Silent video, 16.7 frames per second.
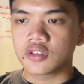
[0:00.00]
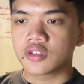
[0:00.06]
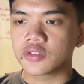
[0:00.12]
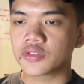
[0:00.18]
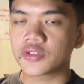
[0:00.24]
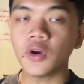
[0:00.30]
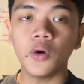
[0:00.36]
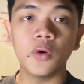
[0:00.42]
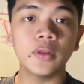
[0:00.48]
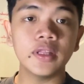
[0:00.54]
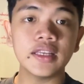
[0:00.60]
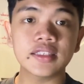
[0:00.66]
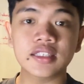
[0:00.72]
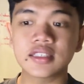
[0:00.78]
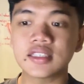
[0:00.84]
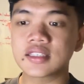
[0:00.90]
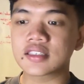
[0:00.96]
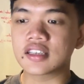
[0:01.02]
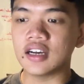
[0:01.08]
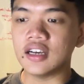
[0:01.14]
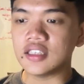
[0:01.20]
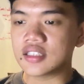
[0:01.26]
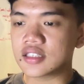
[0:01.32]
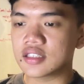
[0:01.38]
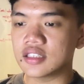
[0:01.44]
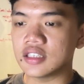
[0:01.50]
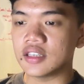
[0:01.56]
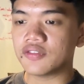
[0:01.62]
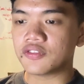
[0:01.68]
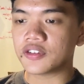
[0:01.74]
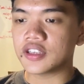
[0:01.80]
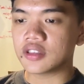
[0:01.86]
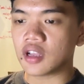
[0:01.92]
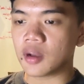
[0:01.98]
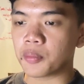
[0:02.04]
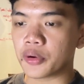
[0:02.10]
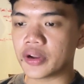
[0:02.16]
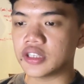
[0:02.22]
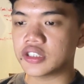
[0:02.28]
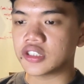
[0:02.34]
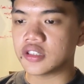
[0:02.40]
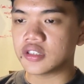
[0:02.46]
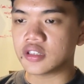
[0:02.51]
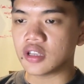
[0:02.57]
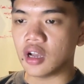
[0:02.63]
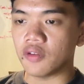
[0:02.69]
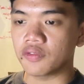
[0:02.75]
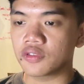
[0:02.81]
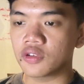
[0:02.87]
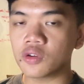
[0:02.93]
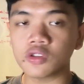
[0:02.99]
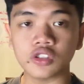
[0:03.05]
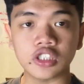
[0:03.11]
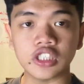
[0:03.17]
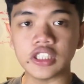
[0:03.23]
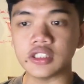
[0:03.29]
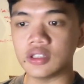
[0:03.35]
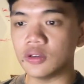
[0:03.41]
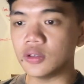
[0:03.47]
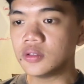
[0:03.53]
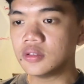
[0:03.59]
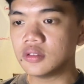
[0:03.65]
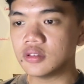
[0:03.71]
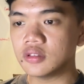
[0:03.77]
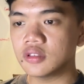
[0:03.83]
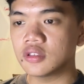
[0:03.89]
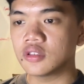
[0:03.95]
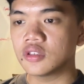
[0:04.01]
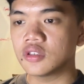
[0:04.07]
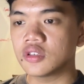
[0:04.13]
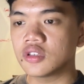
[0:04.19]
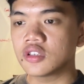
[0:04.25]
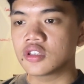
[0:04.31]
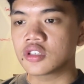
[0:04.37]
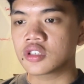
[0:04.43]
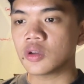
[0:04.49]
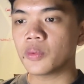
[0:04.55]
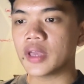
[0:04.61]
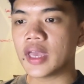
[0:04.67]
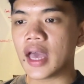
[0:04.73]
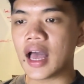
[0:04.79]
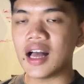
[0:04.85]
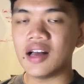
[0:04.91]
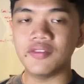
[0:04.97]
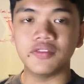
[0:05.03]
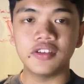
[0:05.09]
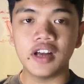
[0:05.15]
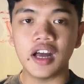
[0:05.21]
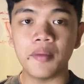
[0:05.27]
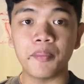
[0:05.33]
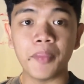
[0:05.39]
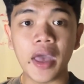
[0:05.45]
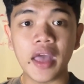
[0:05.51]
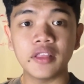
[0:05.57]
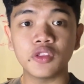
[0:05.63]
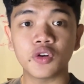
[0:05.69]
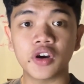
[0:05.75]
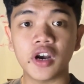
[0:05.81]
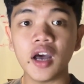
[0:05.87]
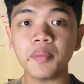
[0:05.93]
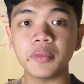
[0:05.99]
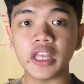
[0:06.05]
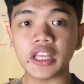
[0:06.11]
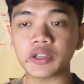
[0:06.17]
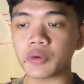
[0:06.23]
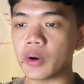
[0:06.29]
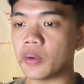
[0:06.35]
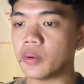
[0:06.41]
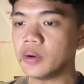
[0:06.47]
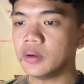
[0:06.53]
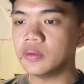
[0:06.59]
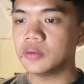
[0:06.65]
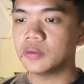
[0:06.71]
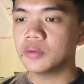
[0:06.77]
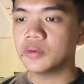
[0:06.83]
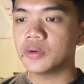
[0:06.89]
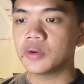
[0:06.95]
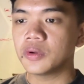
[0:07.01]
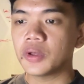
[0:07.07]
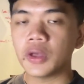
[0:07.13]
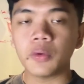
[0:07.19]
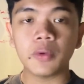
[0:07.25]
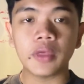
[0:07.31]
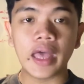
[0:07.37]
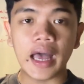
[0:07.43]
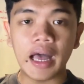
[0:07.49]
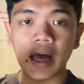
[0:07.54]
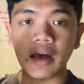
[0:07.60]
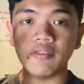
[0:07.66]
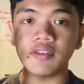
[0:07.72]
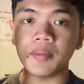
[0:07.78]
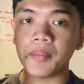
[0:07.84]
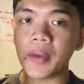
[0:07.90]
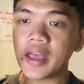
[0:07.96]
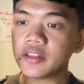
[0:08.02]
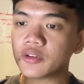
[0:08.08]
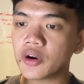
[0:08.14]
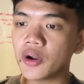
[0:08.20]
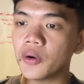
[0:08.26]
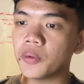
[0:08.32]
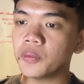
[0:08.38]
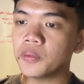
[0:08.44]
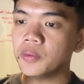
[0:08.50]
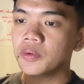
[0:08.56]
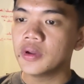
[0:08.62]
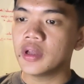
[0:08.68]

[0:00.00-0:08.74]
So let's discuss the different operations of Google Sheet Node. So we have append or update row, we have append row,